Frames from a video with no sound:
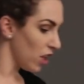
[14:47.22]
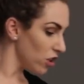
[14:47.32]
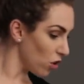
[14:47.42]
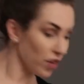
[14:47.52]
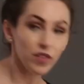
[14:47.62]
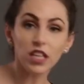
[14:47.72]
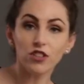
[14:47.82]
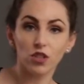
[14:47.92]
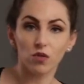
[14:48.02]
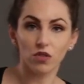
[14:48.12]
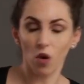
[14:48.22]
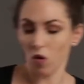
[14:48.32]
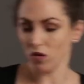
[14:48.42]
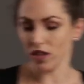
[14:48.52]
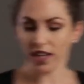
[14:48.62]
you don't even need to use the
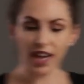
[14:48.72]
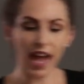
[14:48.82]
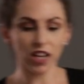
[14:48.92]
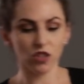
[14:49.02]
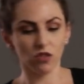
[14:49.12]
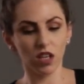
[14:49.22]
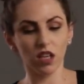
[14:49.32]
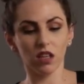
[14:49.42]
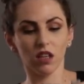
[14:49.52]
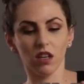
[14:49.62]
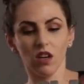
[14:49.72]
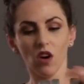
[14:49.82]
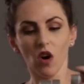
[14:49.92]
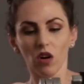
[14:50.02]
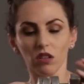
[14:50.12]
holes. I can actually
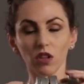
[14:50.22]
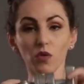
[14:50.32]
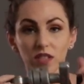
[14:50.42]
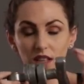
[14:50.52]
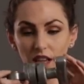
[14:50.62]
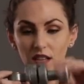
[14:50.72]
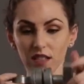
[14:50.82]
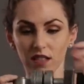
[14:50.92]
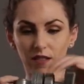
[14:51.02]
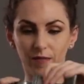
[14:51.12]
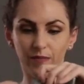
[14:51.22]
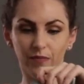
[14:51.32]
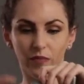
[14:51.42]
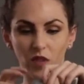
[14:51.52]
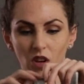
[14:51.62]
loosen this,
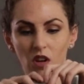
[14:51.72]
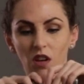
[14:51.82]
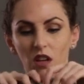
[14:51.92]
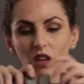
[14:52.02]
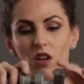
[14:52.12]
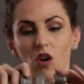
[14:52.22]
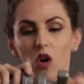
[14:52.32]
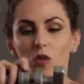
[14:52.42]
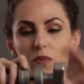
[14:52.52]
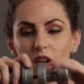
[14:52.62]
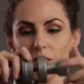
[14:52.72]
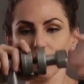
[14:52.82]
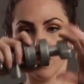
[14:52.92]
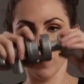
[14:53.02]
open up